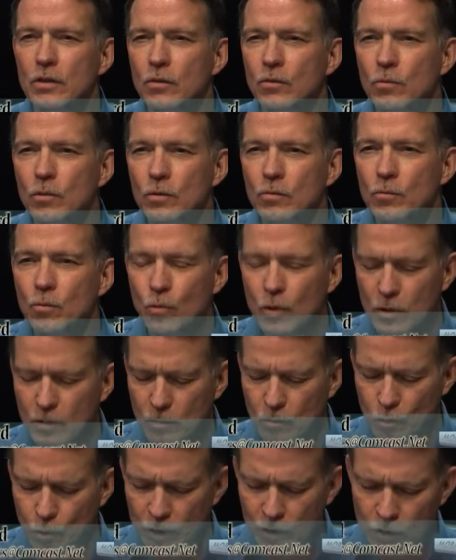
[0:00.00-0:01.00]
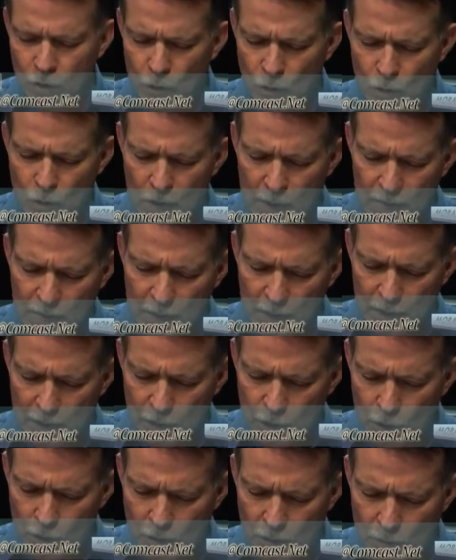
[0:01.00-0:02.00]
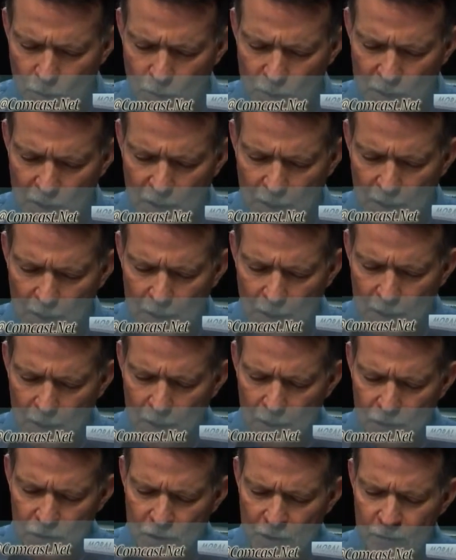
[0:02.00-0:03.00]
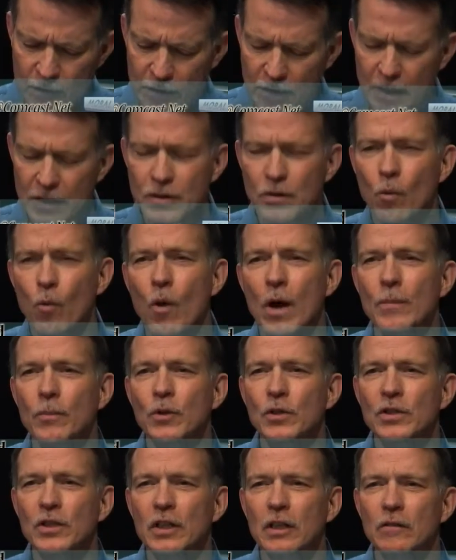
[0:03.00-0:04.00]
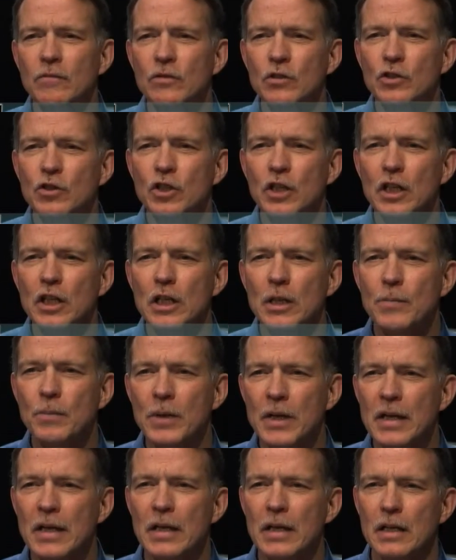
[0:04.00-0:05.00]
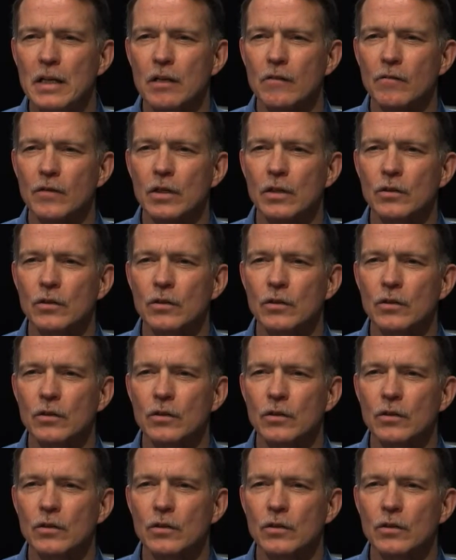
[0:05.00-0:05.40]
would, would, would, do, I got it here, it would be seven tenths of 1% of GDP even.